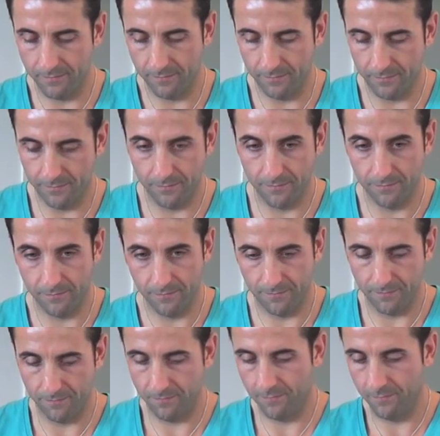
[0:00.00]

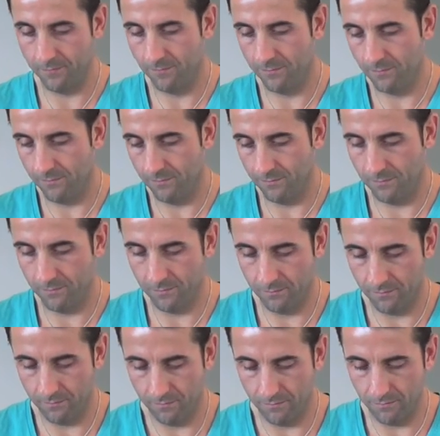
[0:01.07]
Nothing is said.